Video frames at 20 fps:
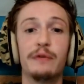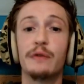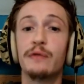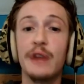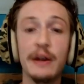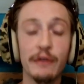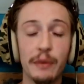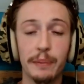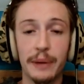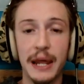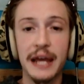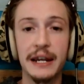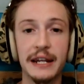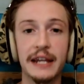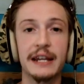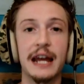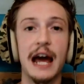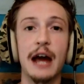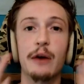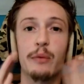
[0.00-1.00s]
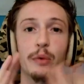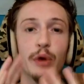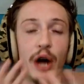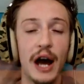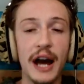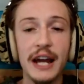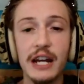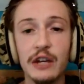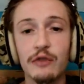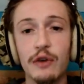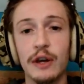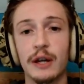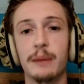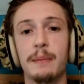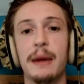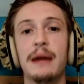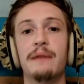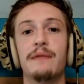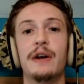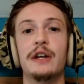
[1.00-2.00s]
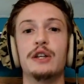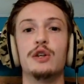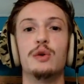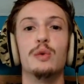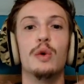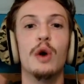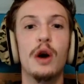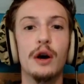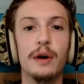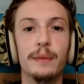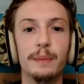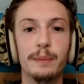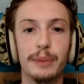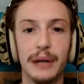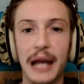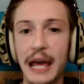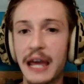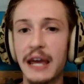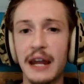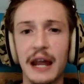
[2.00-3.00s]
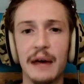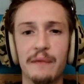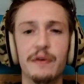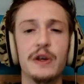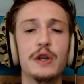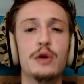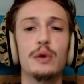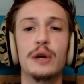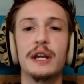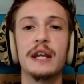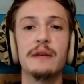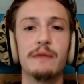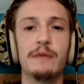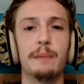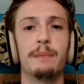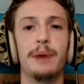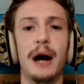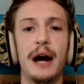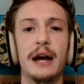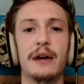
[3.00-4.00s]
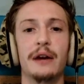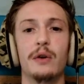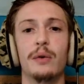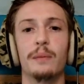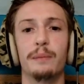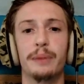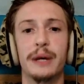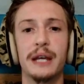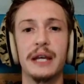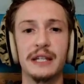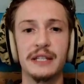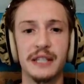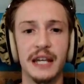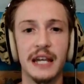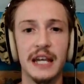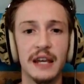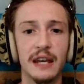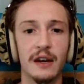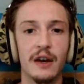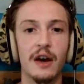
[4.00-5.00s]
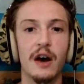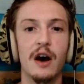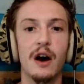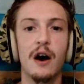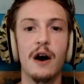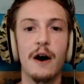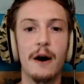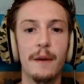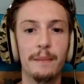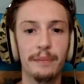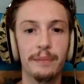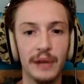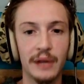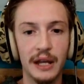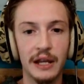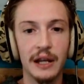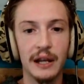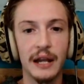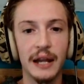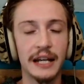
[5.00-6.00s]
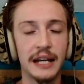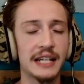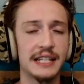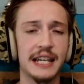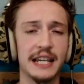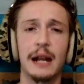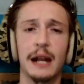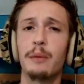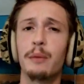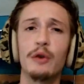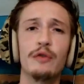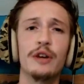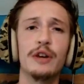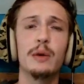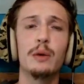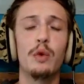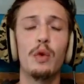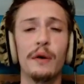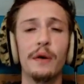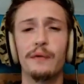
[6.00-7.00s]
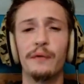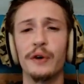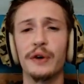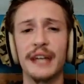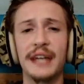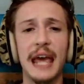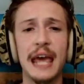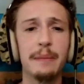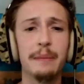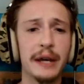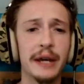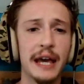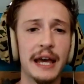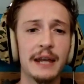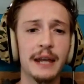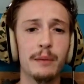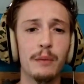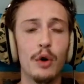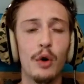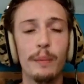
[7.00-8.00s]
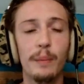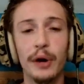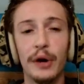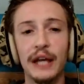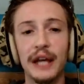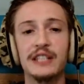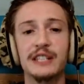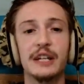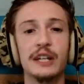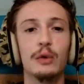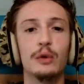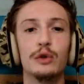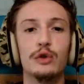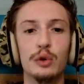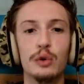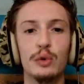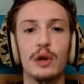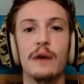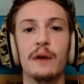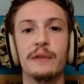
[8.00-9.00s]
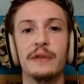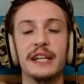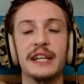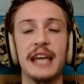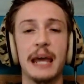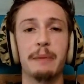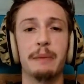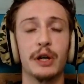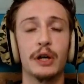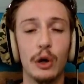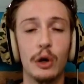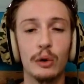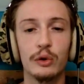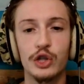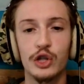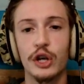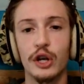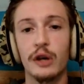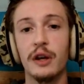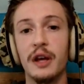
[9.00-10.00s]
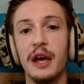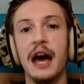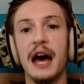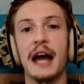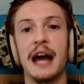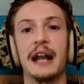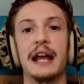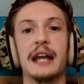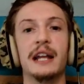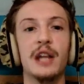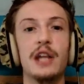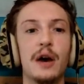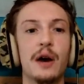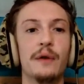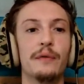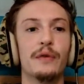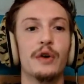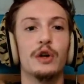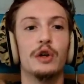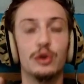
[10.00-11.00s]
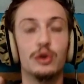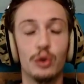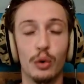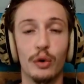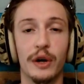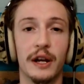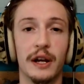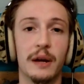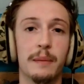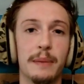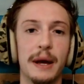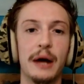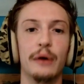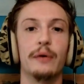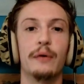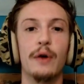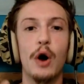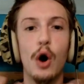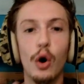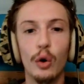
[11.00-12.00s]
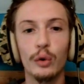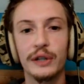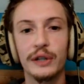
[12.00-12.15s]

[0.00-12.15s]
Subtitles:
never played it, I would highly recommend that you play it. I think you can even buy it on PC. Like I said, I'm not really one for gaming anymore, but I still do love the gaming culture, and I love talking about old